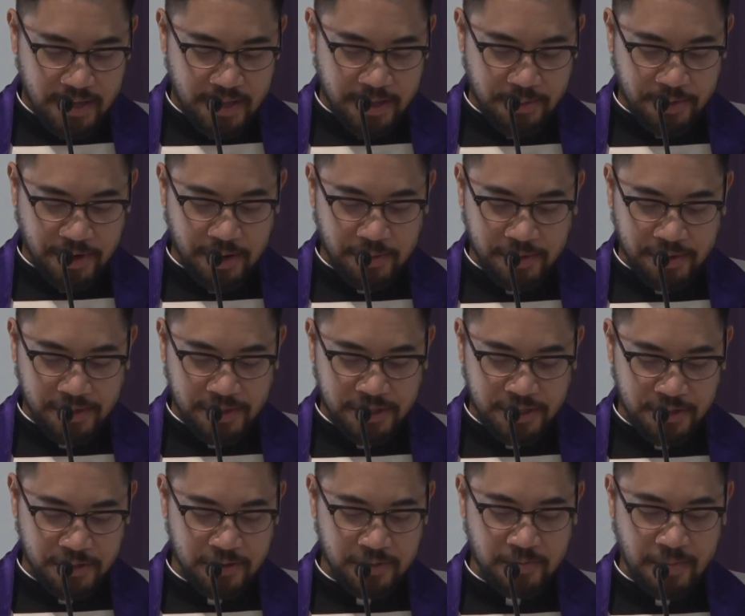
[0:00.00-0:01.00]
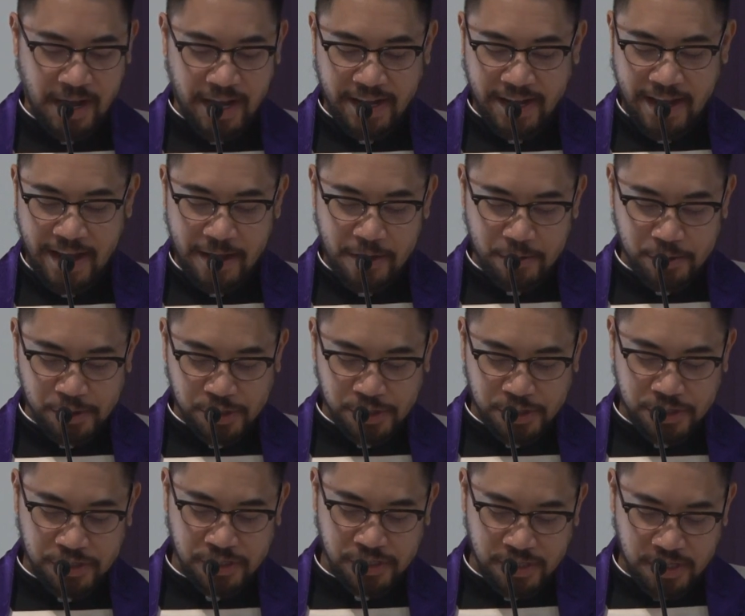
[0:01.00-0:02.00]
they were able to buy a
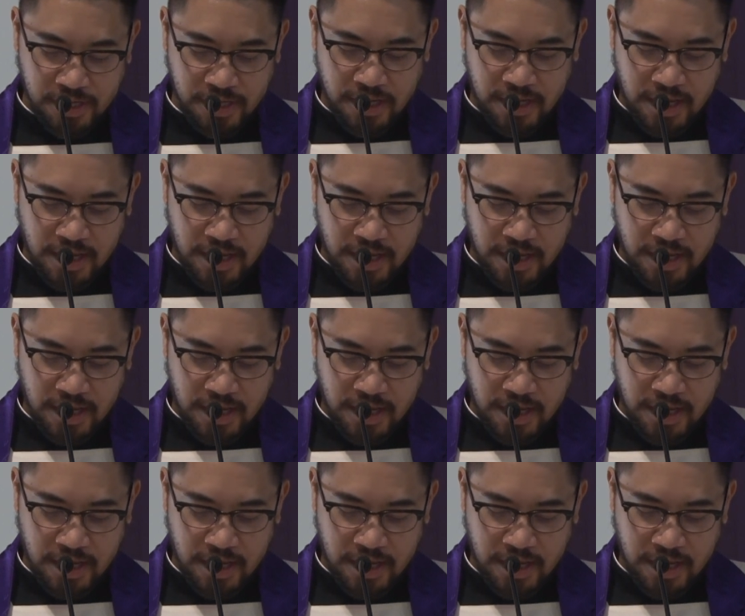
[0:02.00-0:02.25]
house.